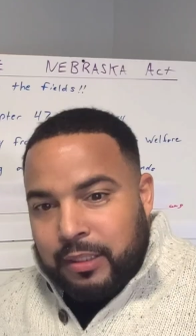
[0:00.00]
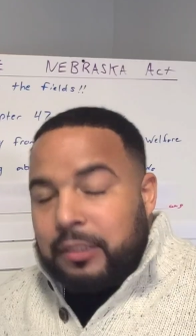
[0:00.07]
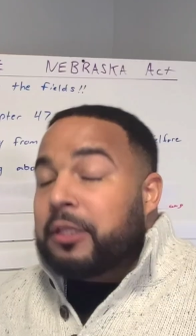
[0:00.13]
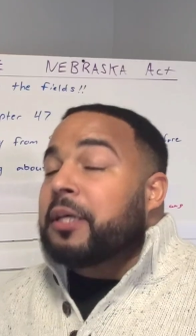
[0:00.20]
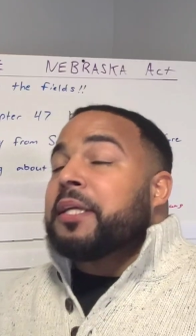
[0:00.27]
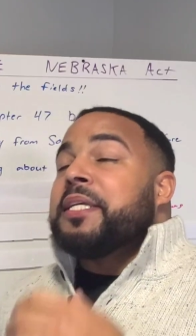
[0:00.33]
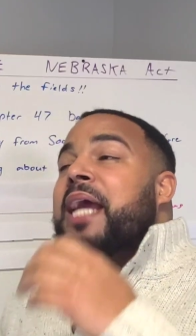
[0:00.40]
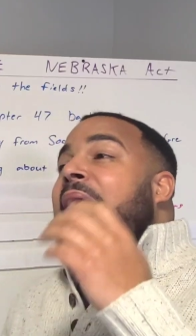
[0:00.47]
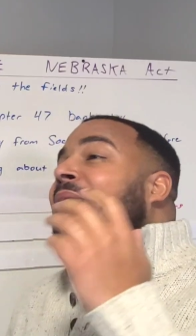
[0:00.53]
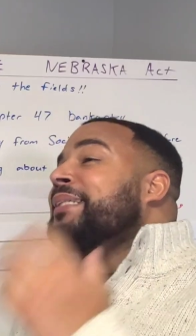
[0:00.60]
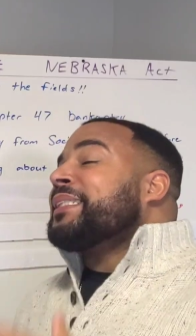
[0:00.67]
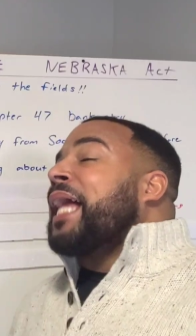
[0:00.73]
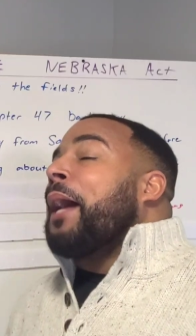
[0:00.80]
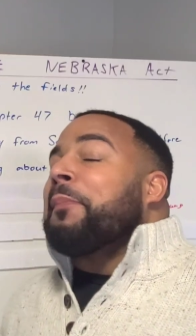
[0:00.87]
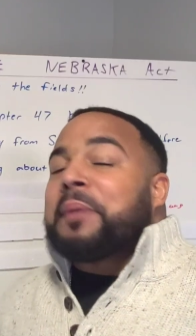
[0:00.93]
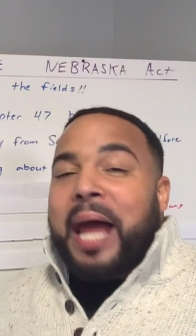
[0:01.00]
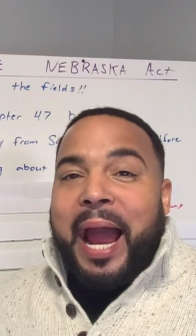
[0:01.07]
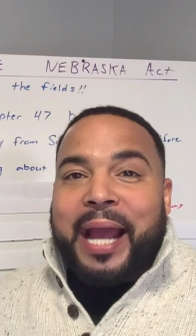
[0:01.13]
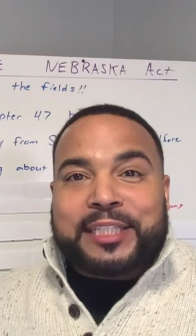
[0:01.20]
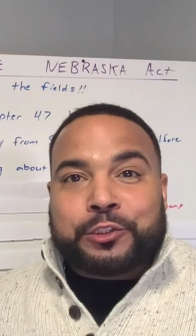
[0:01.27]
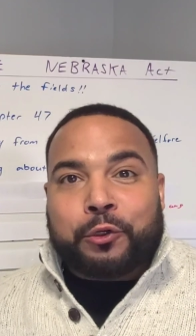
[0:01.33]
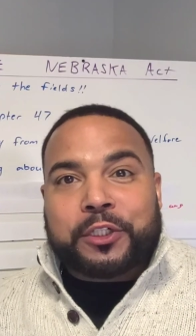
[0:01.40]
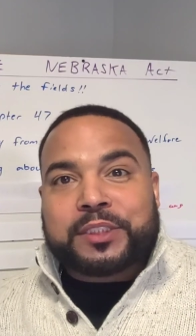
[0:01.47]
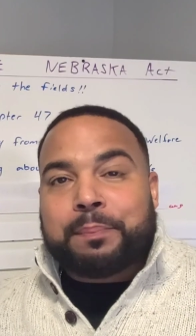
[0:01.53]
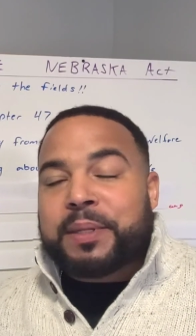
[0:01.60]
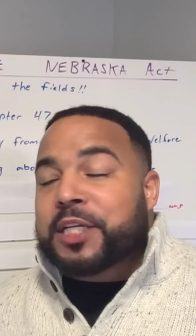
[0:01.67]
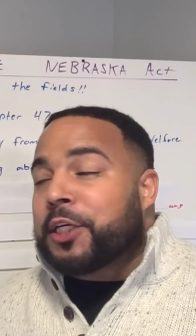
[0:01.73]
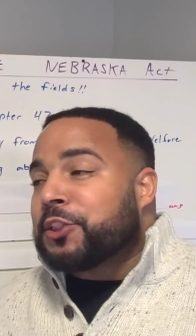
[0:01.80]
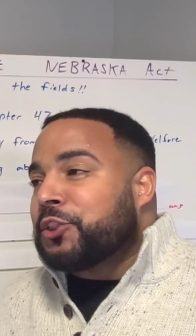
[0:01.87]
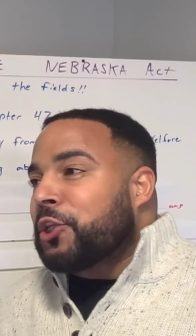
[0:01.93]
Look, y'all stop lying to us
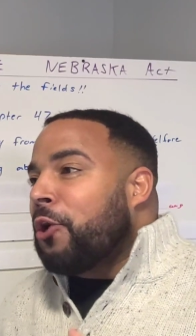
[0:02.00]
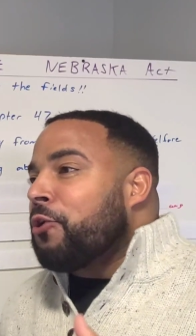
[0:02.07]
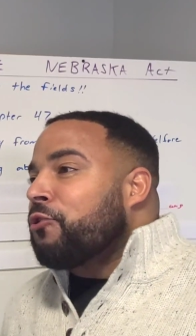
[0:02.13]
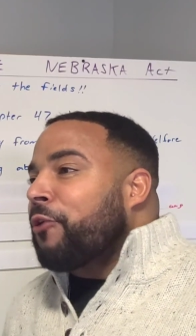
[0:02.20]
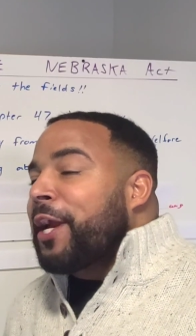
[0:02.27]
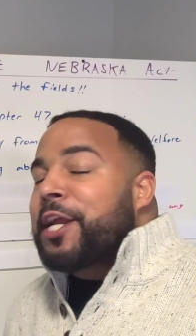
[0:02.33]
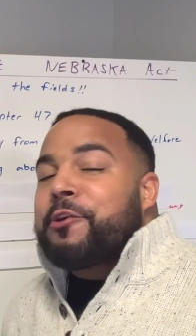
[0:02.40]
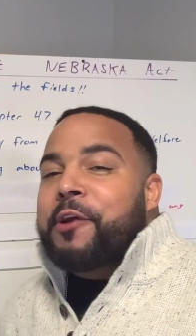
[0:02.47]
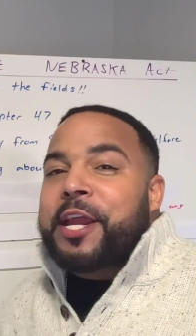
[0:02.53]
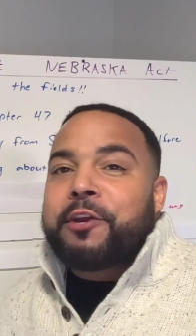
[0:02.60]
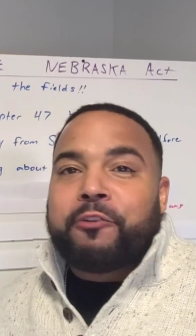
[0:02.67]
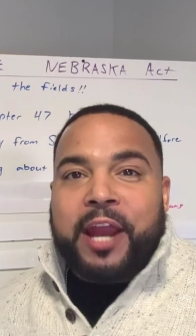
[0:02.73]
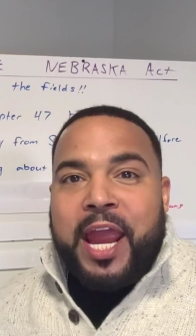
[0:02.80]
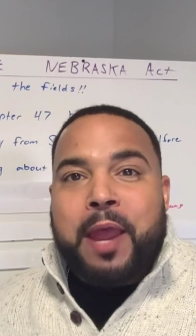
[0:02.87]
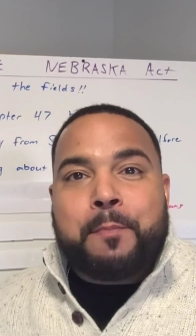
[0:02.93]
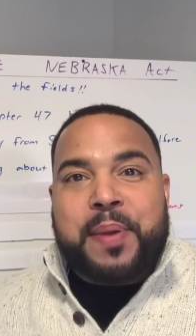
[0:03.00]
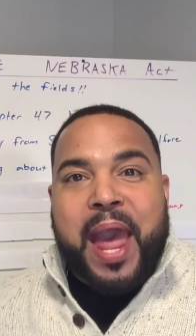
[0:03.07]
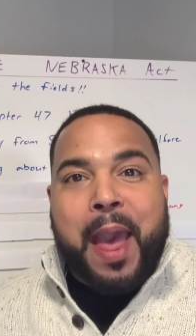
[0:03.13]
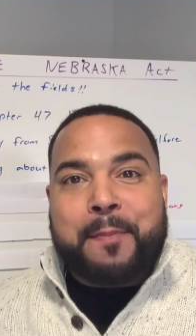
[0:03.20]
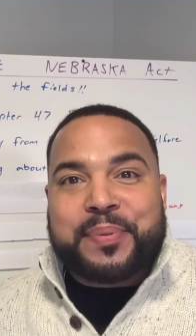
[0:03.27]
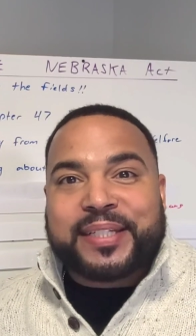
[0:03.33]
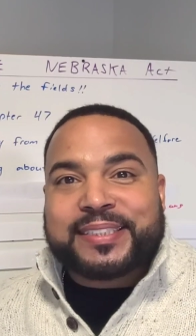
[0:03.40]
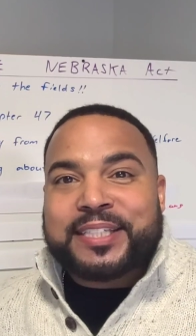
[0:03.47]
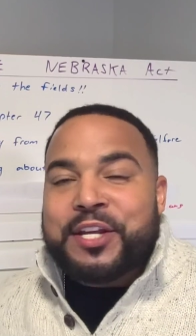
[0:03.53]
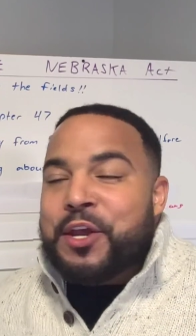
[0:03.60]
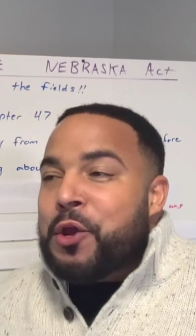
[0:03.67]
because your great-great-grandpappies